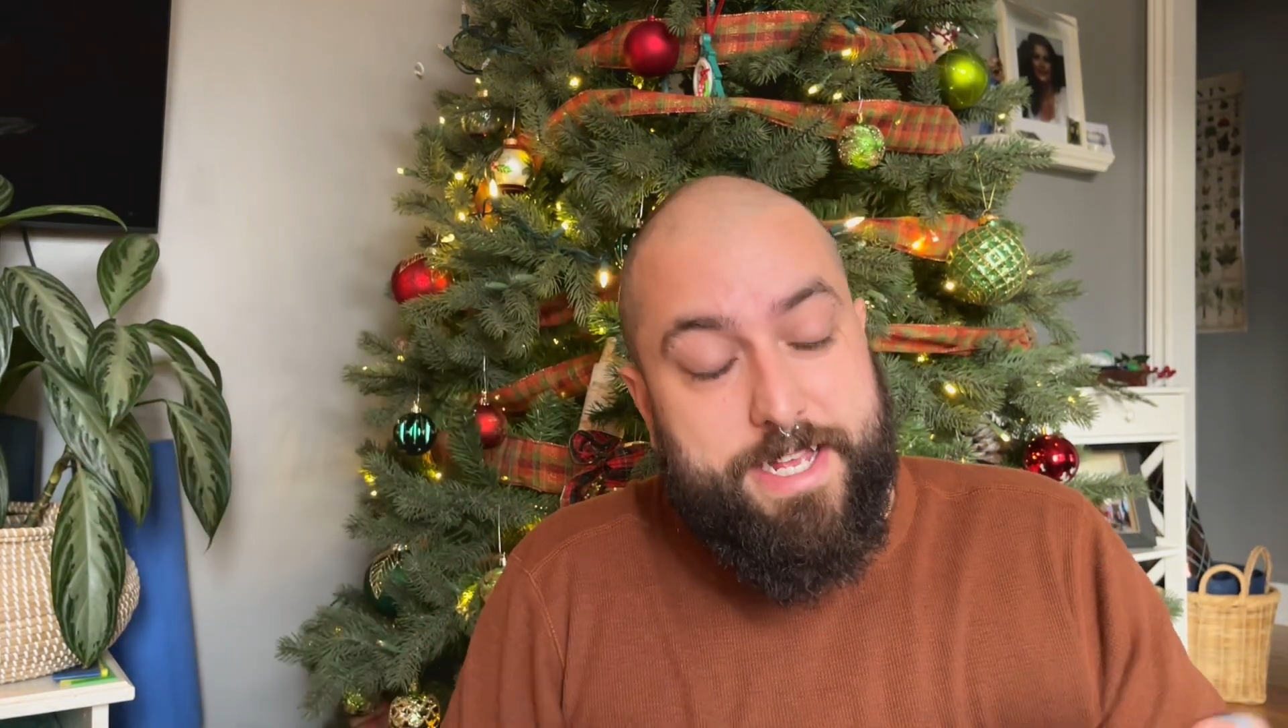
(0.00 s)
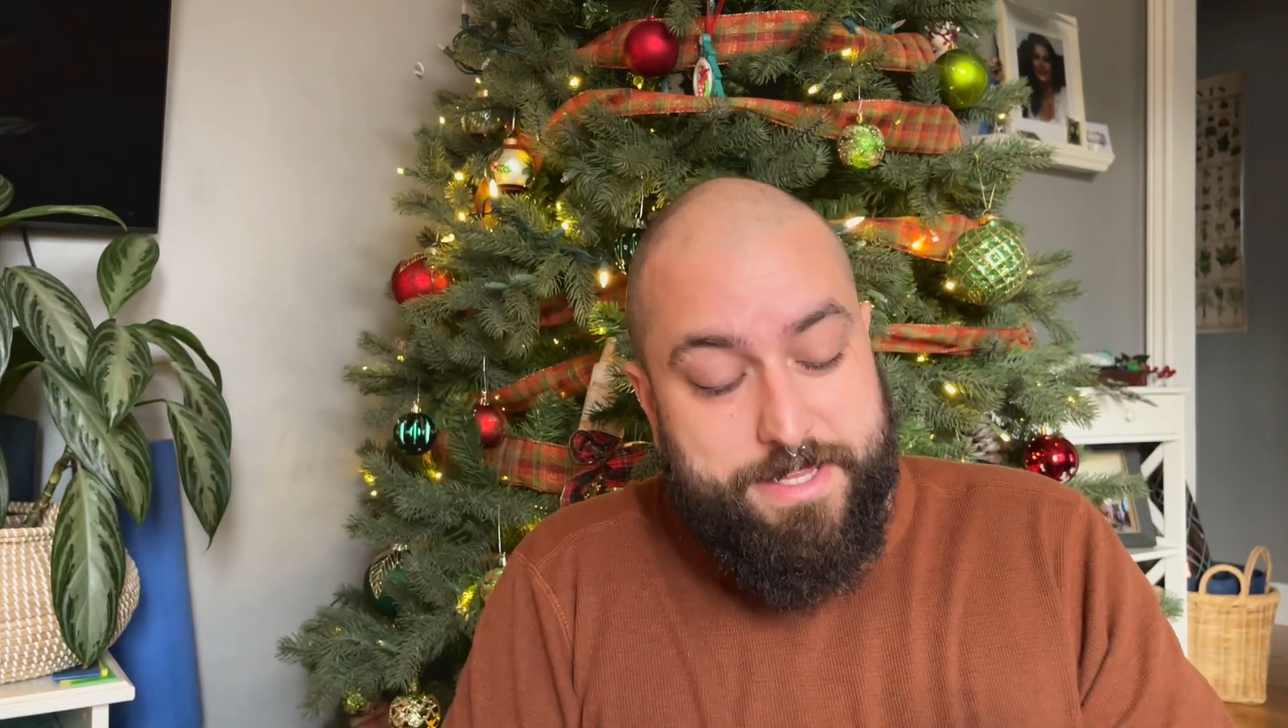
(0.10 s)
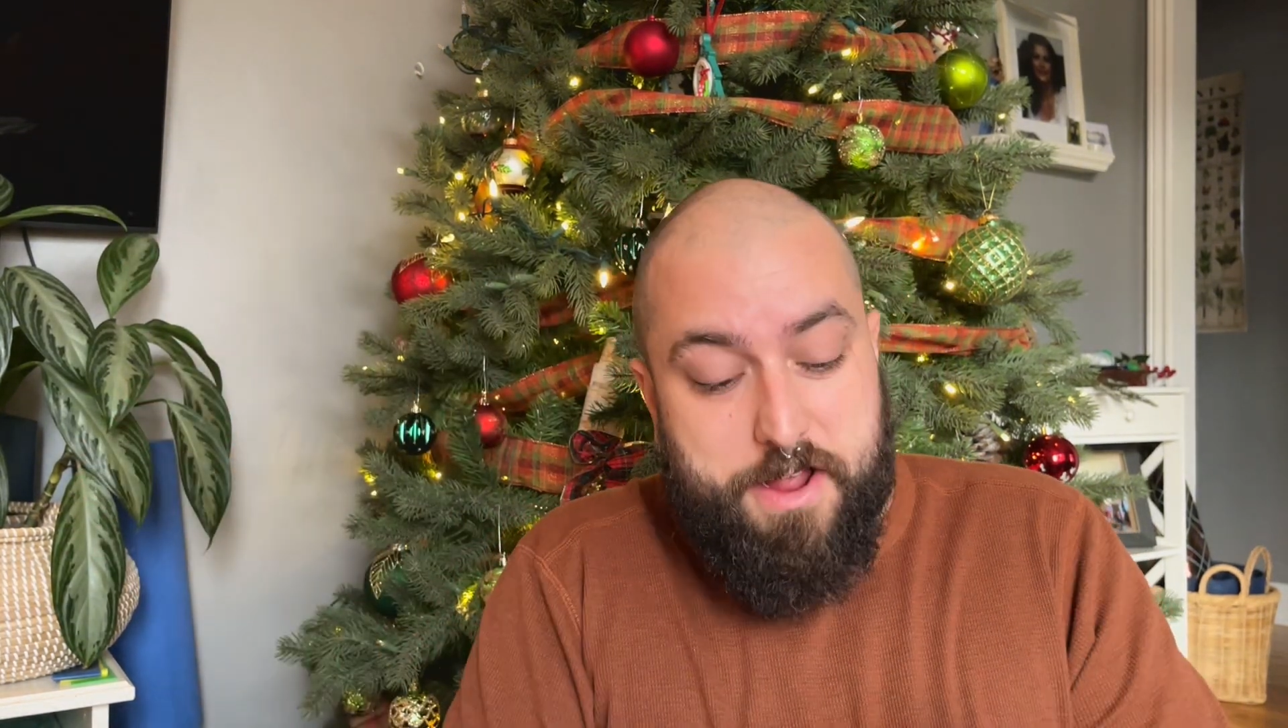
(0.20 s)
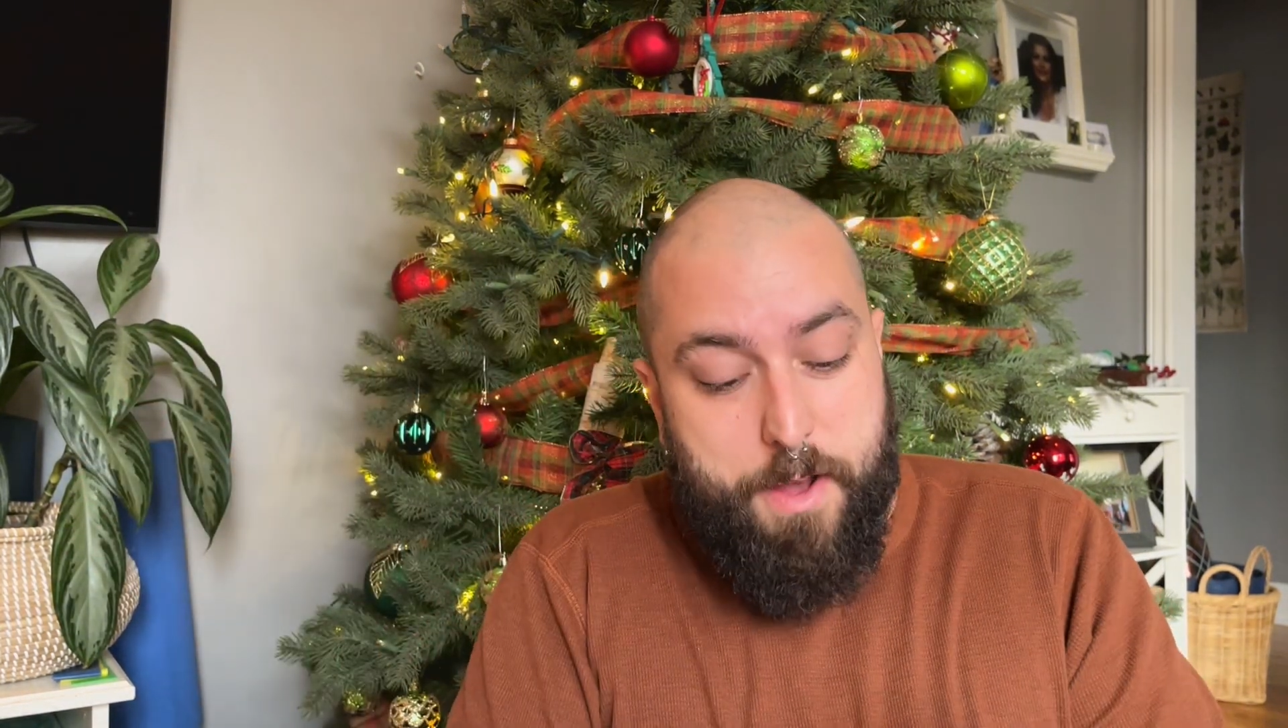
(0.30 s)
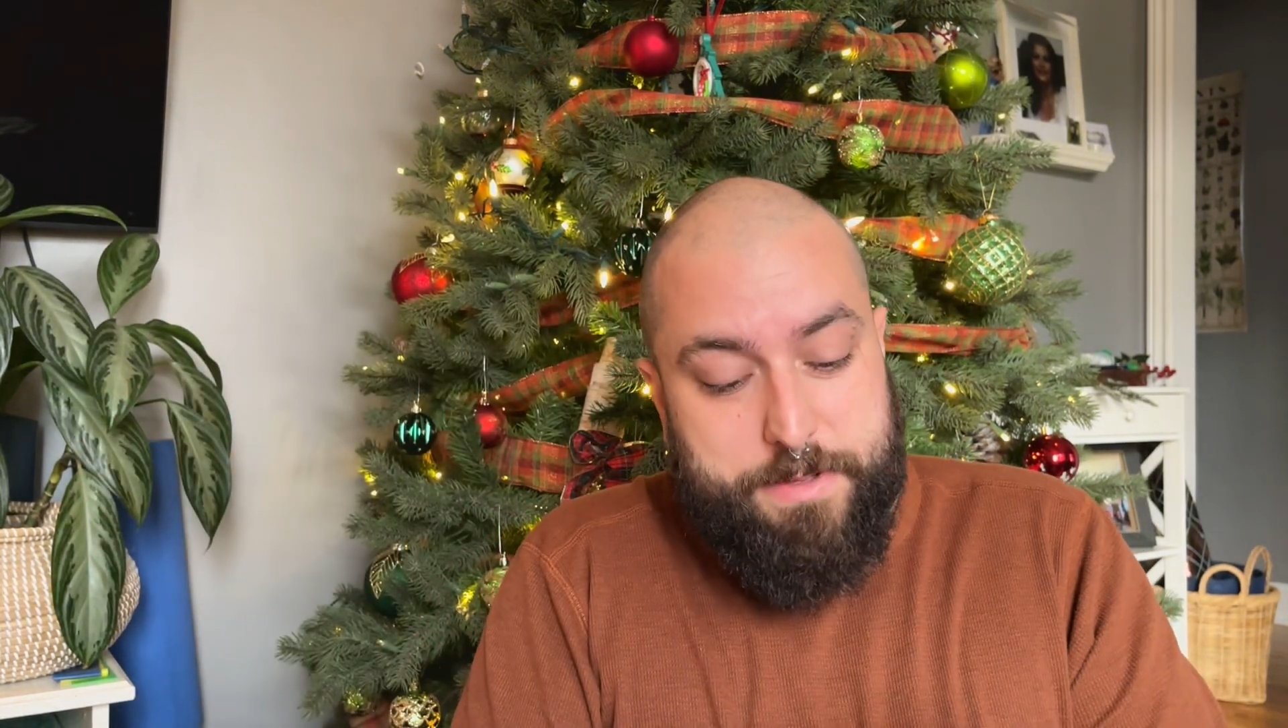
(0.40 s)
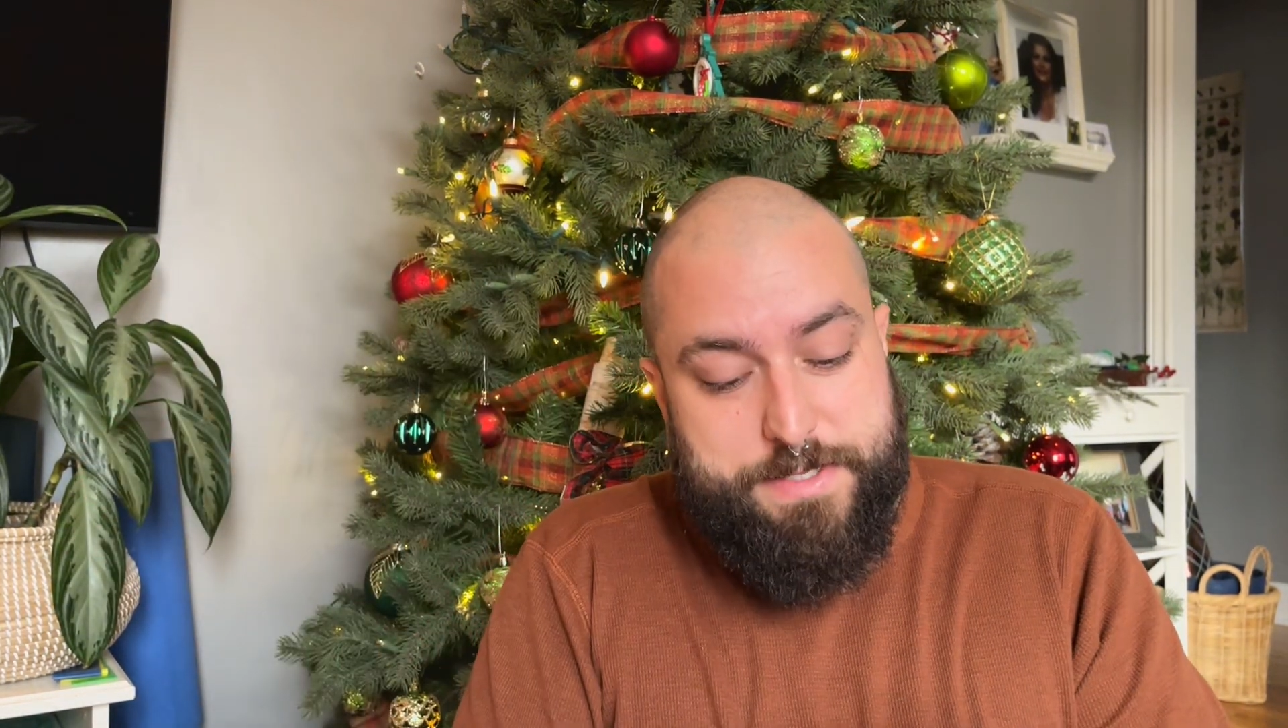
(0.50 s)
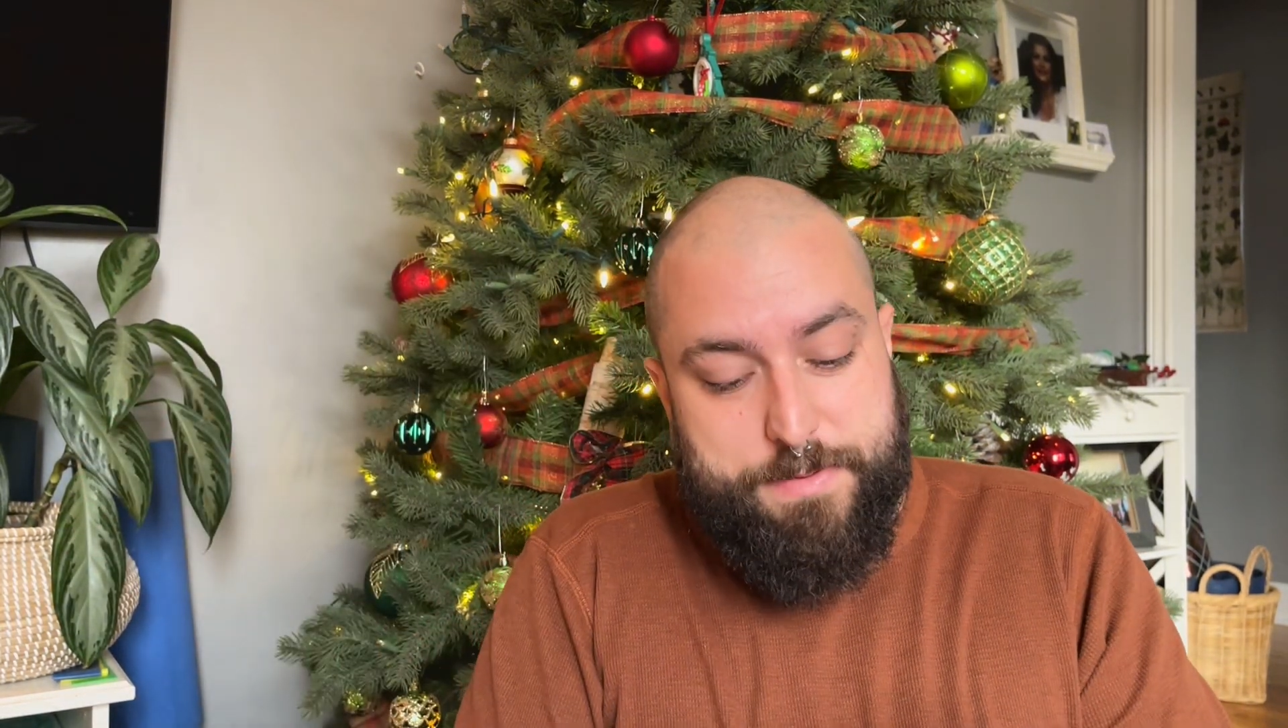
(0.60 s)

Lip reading: in the comments